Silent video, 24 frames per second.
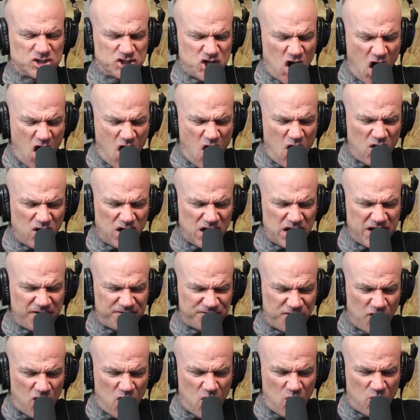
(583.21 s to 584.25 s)
totally
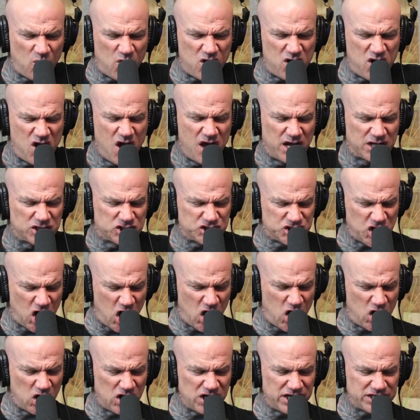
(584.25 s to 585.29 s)
forward and
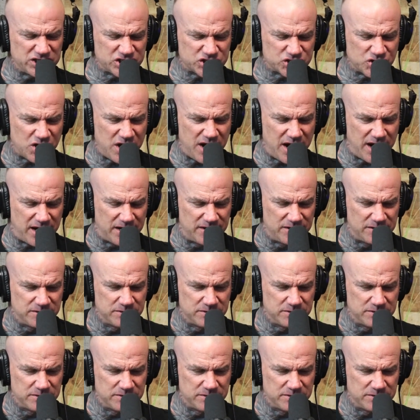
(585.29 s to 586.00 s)
totally straight.